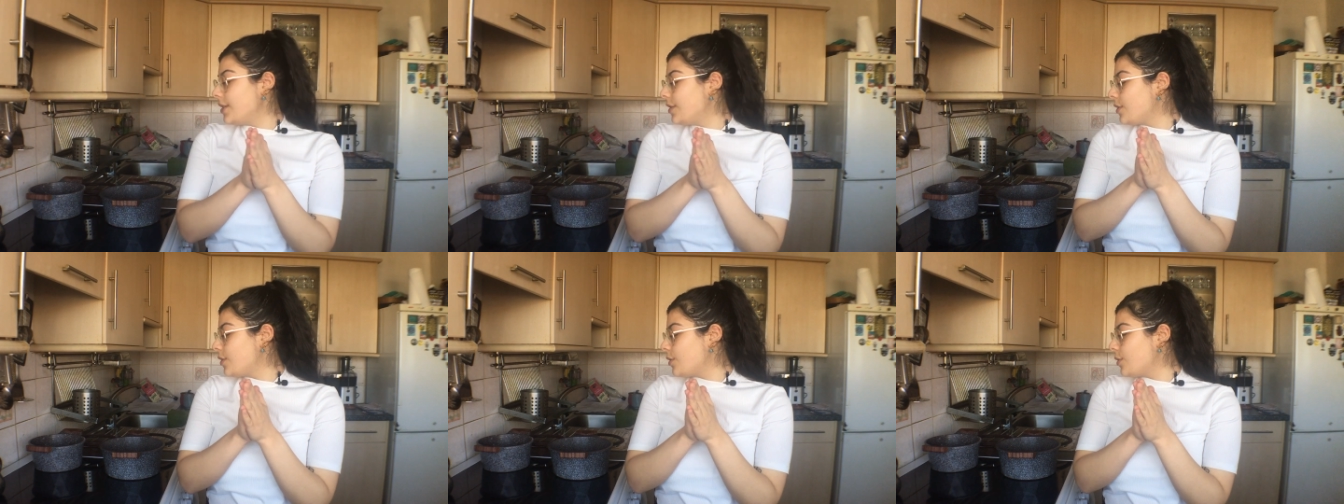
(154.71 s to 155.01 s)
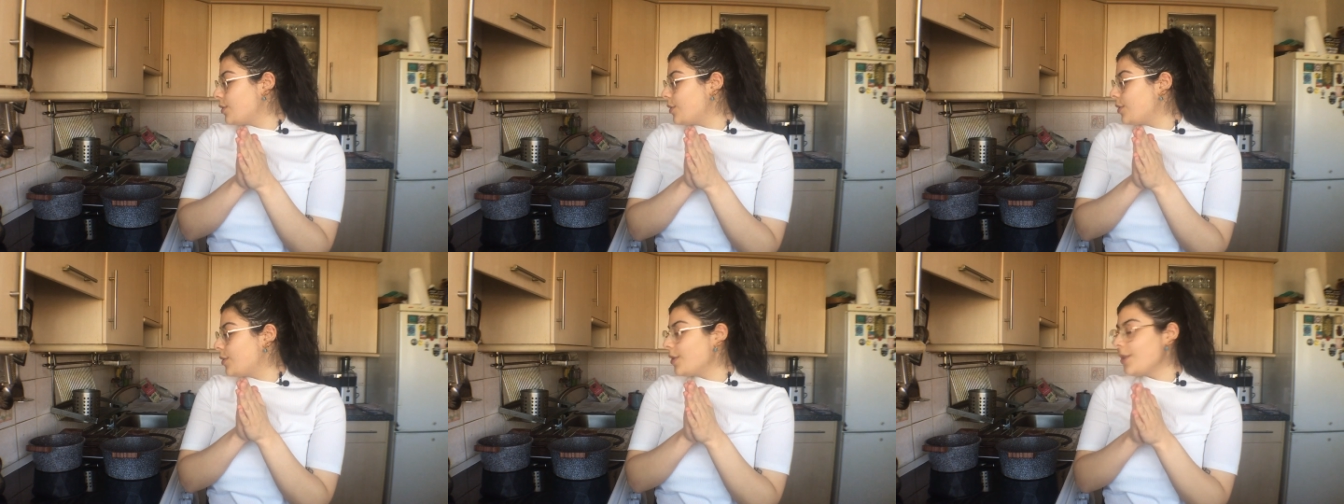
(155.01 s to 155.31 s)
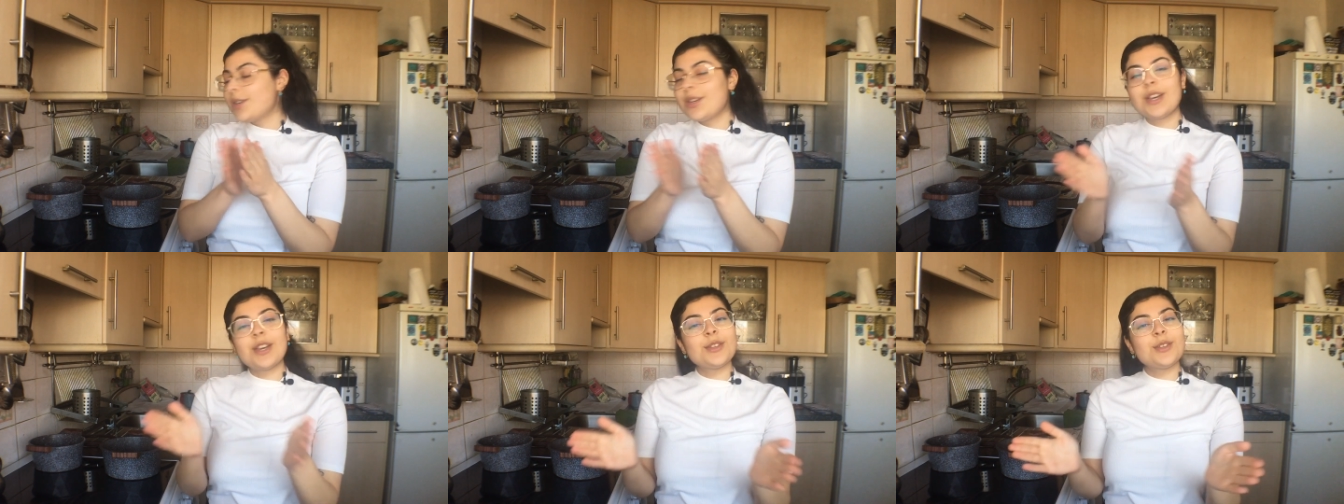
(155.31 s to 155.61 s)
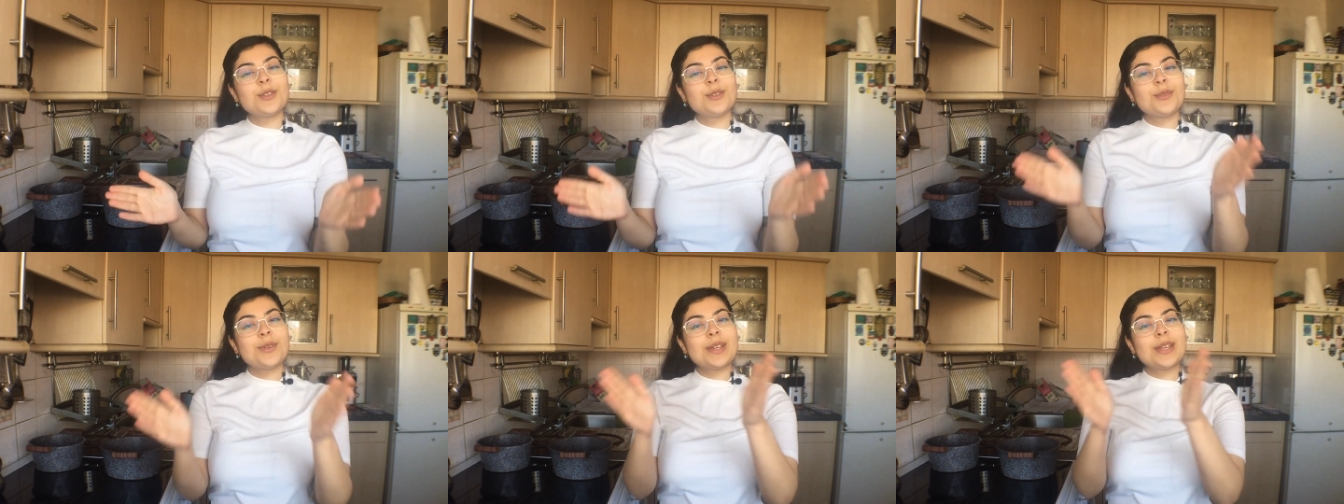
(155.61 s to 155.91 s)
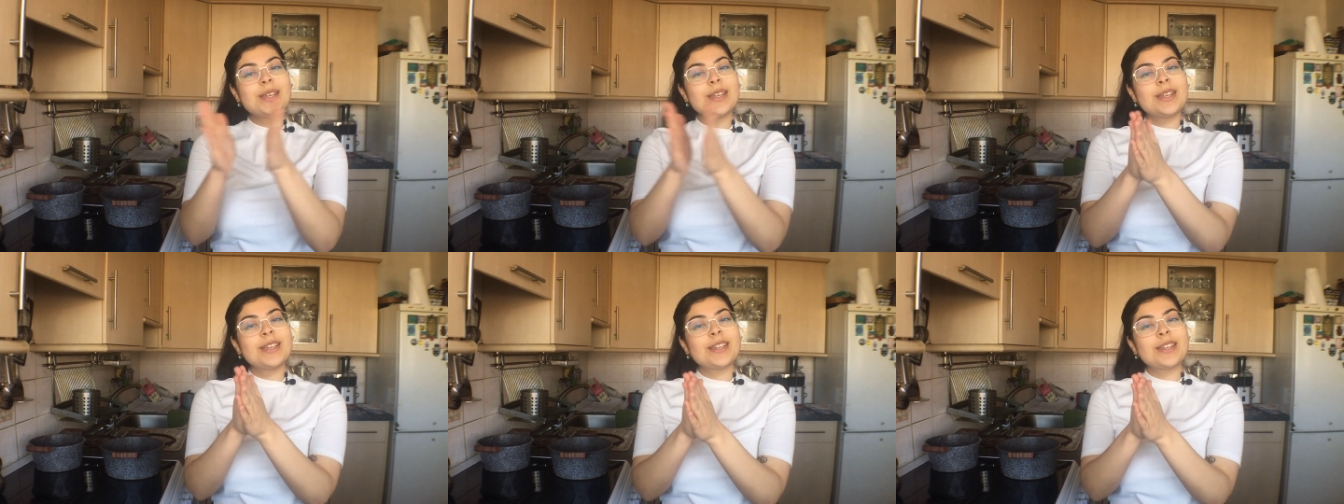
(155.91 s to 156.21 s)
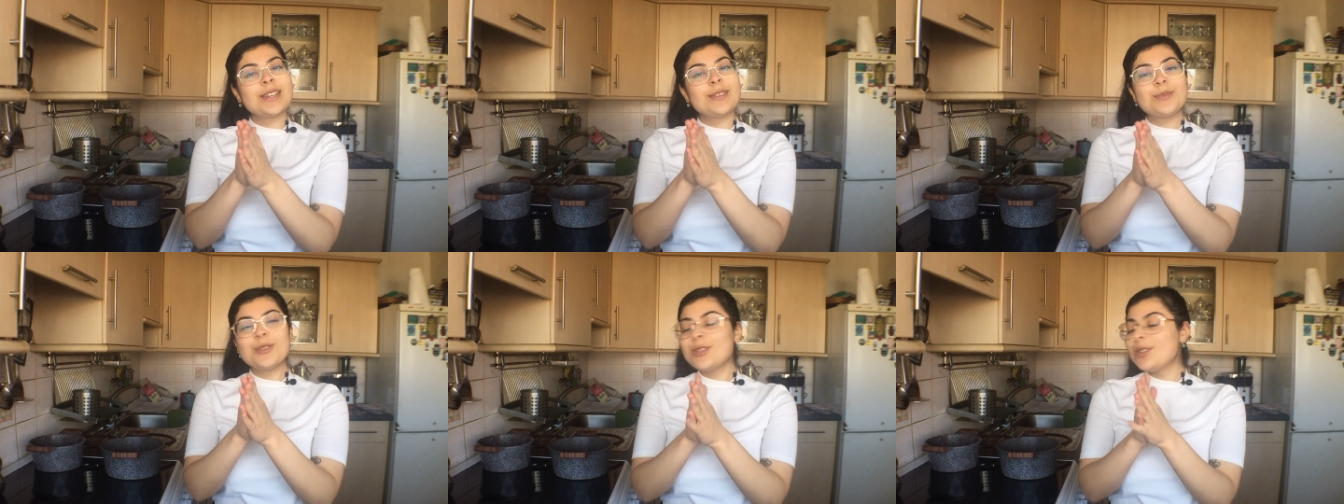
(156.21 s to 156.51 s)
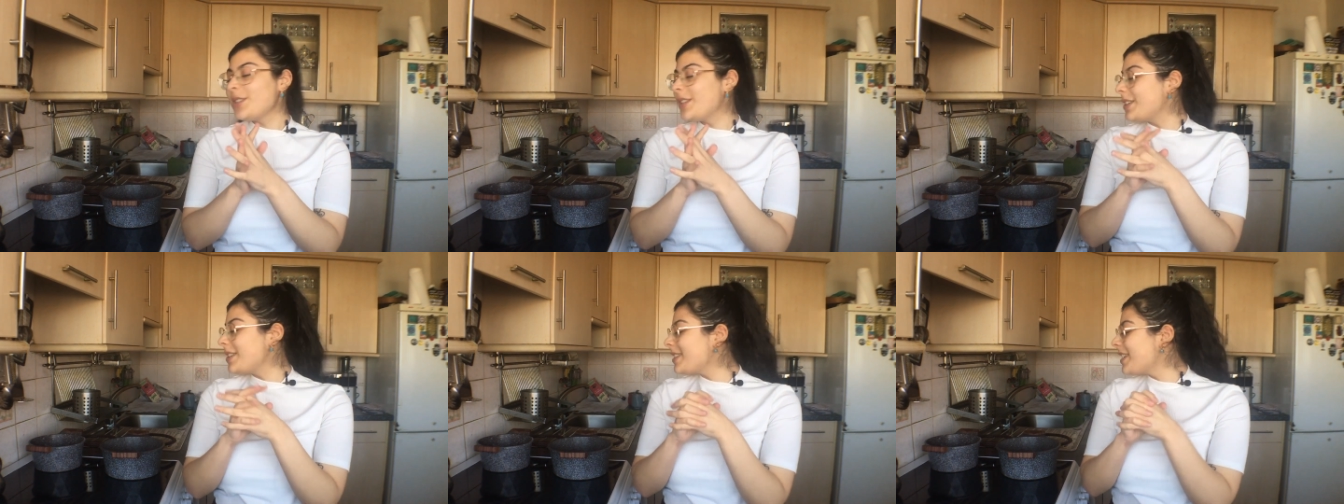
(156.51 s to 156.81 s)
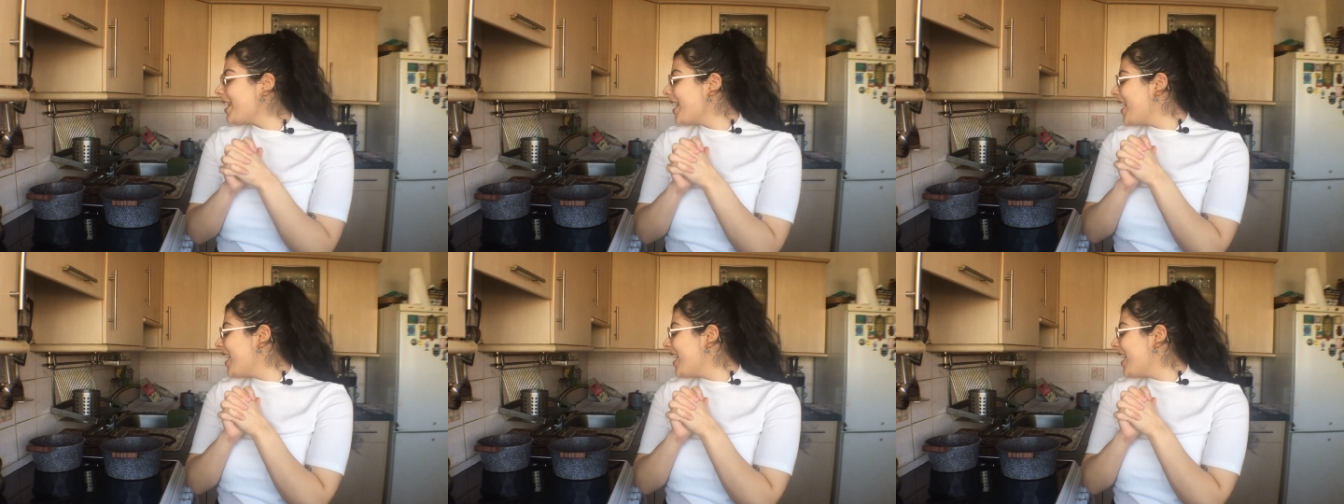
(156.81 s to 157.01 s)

So I don't know why I keep doing this.